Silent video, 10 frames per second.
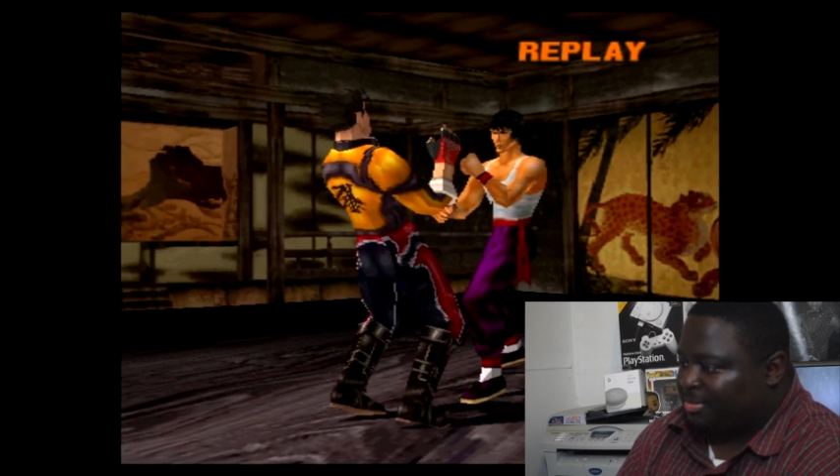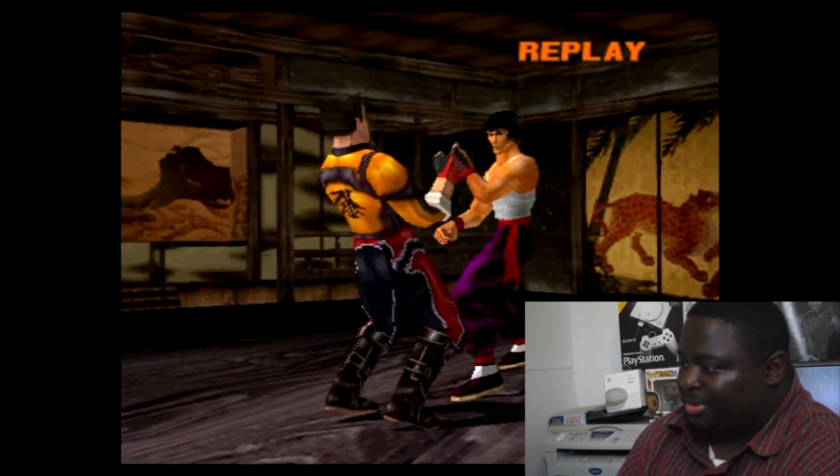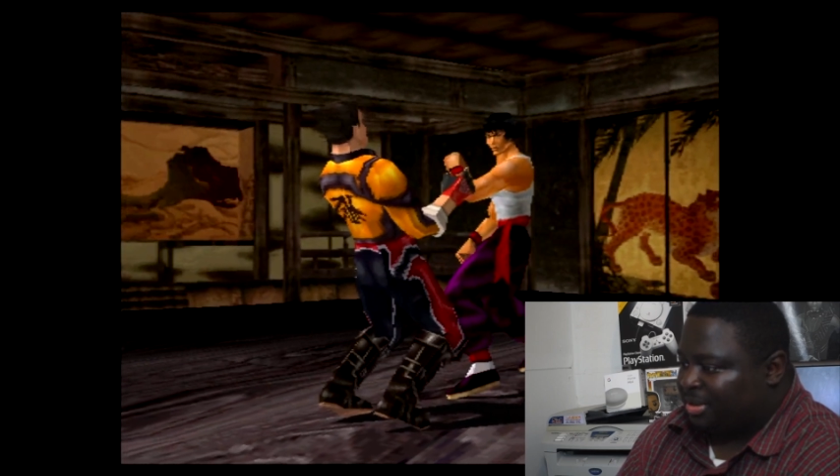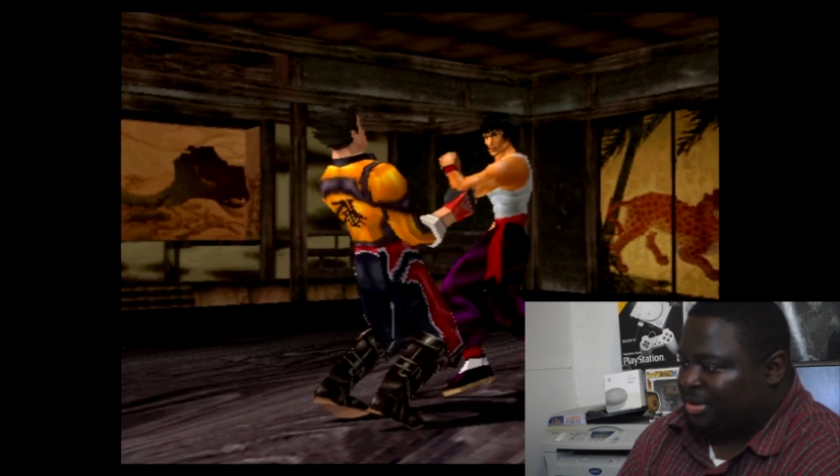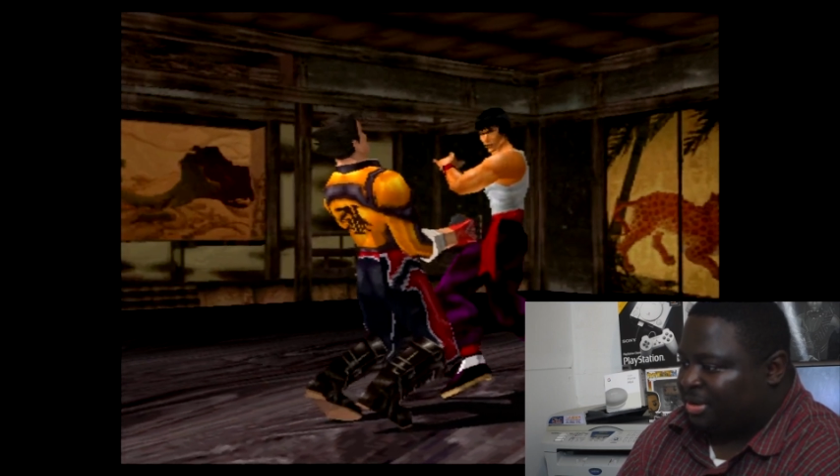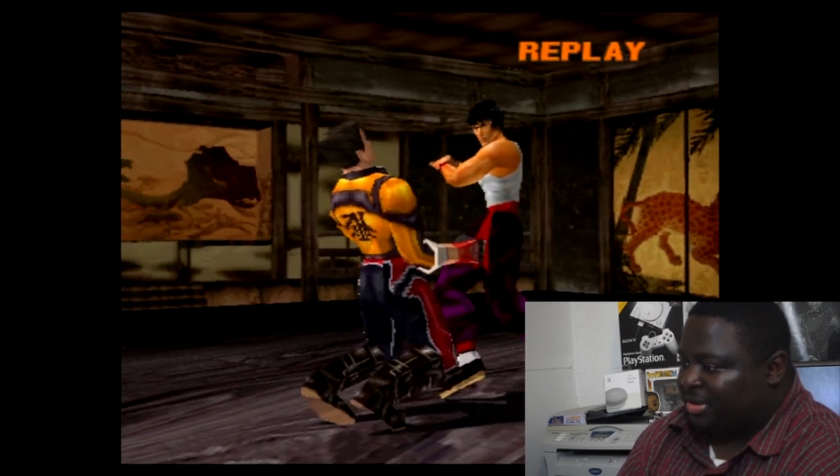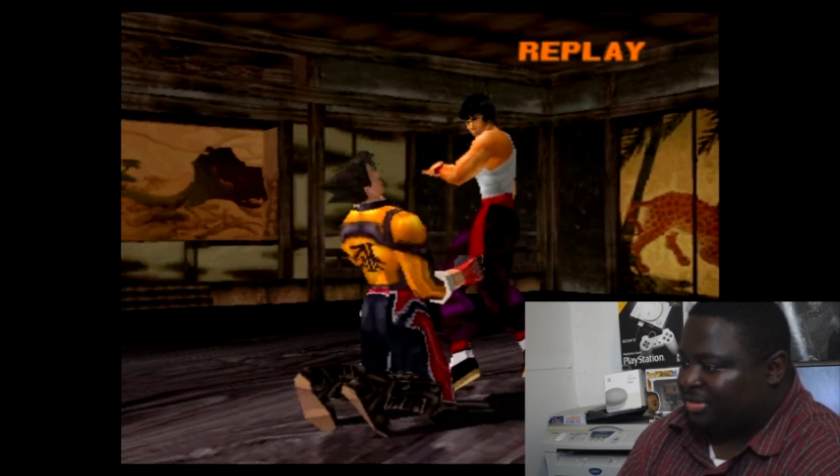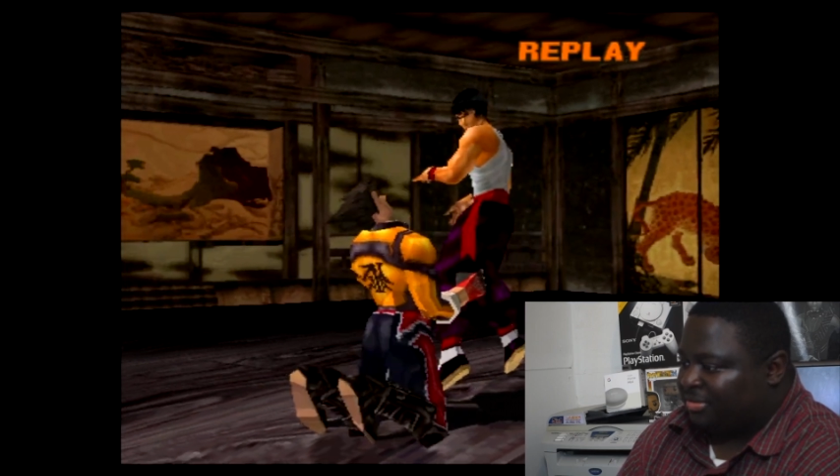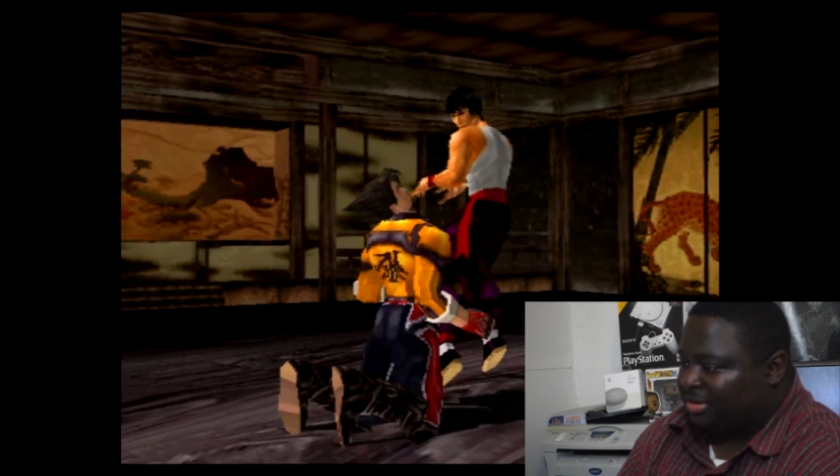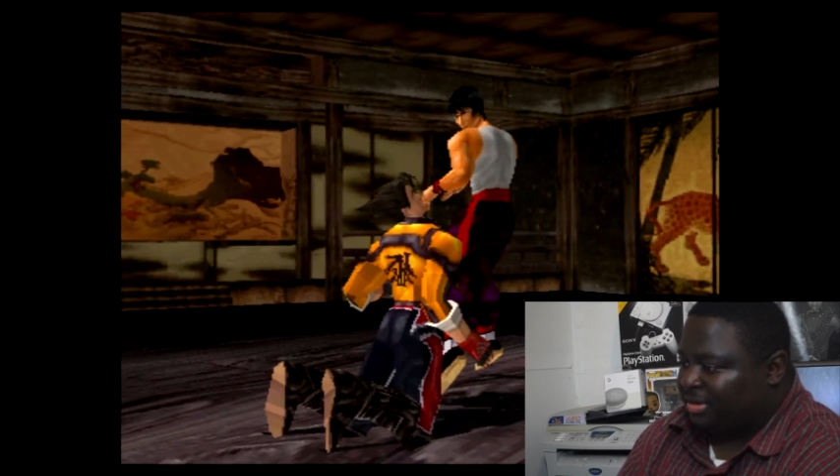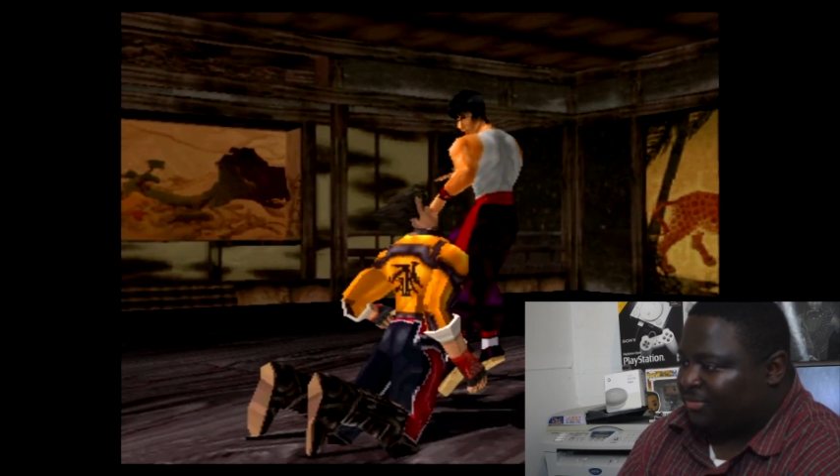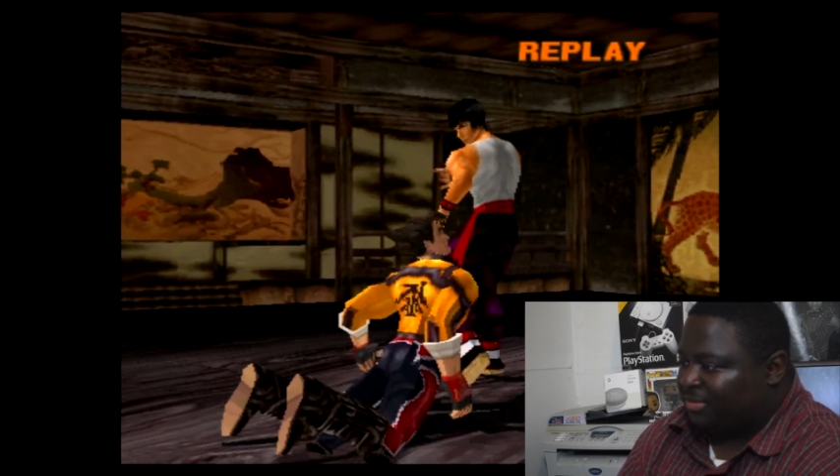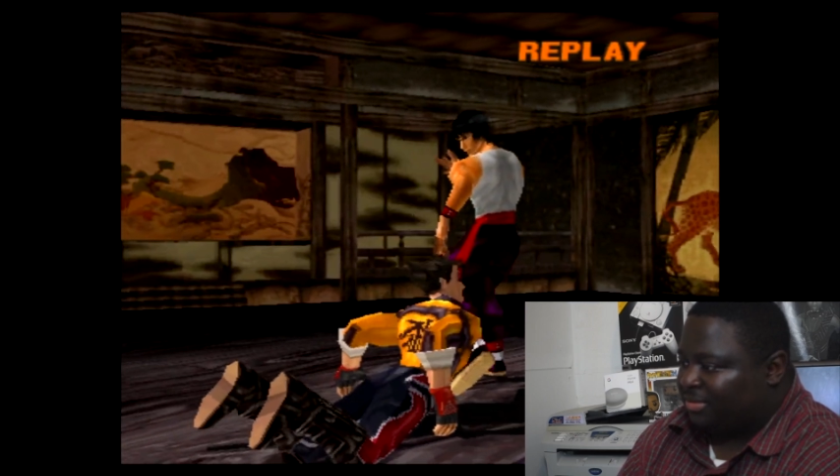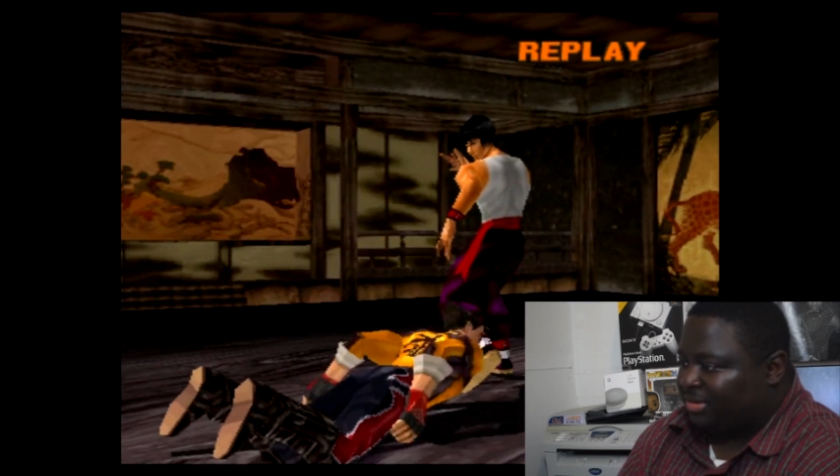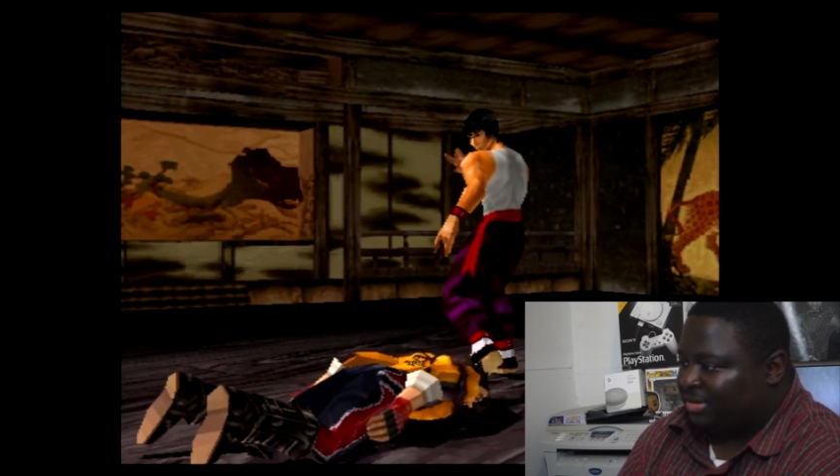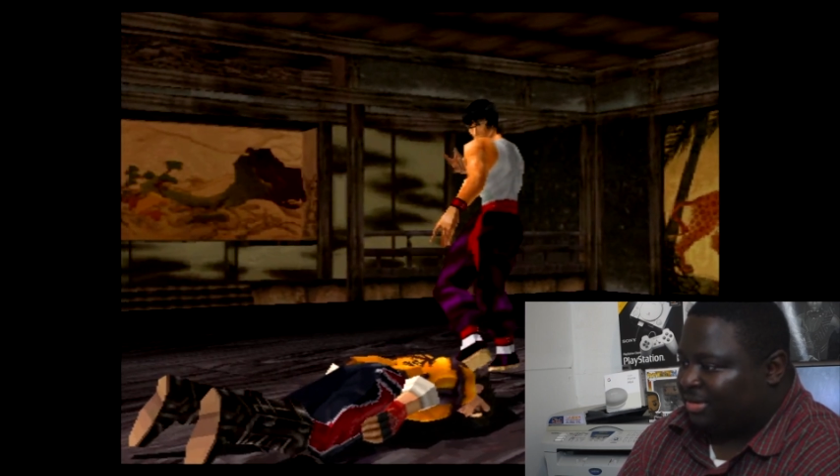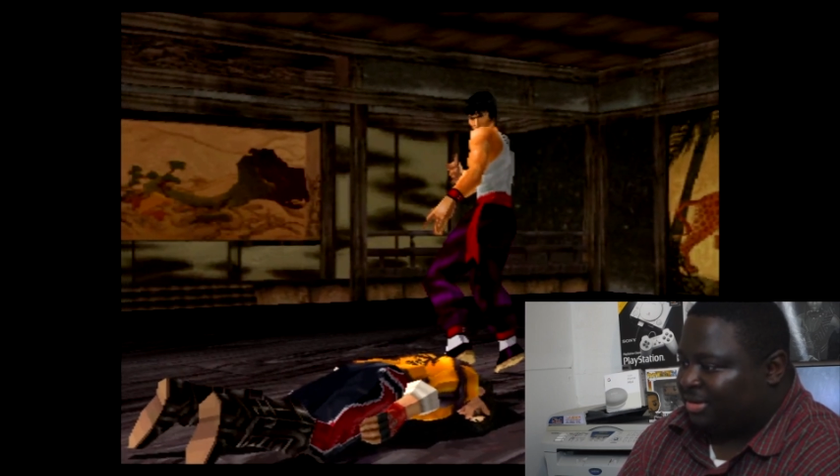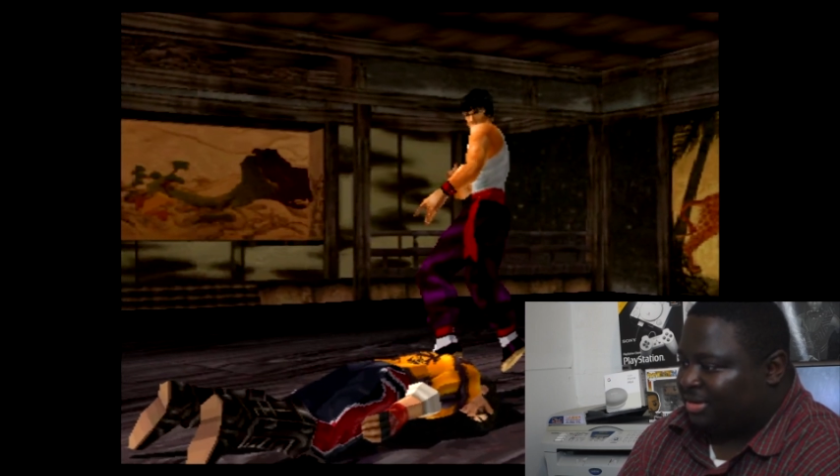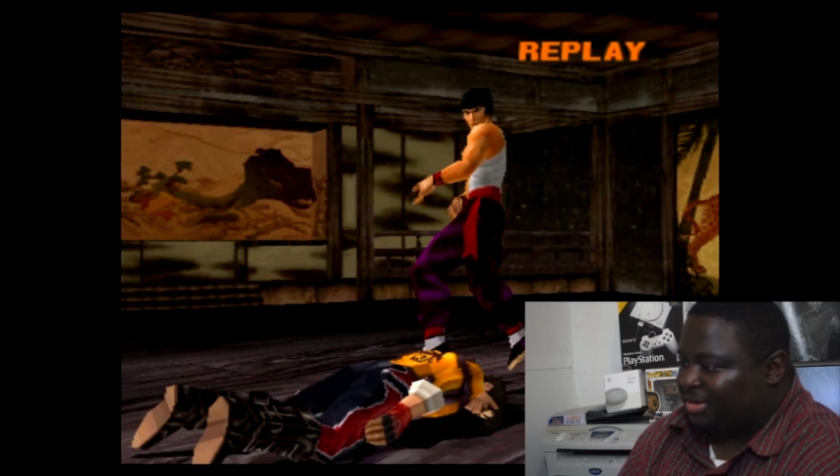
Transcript: But yeah, it's a difference in,